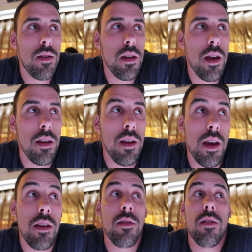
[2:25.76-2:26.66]

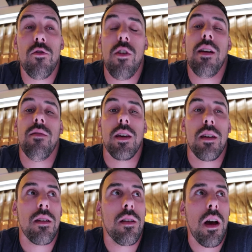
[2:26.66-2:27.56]
It is the driving.
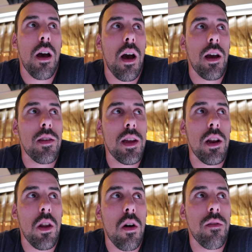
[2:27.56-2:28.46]
I've seen
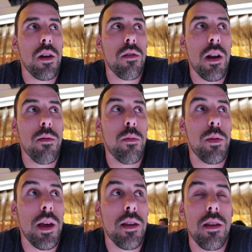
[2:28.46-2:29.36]
a lot of incredible
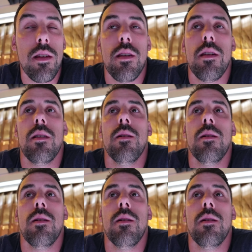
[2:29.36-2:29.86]
places,